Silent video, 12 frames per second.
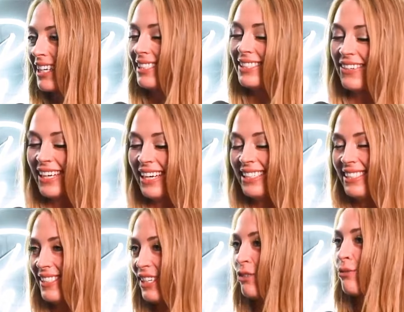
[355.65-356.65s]
And so I
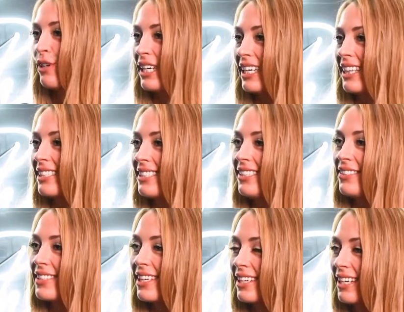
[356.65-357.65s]
started writing this
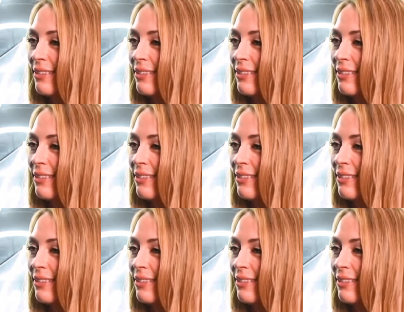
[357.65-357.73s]
newsletter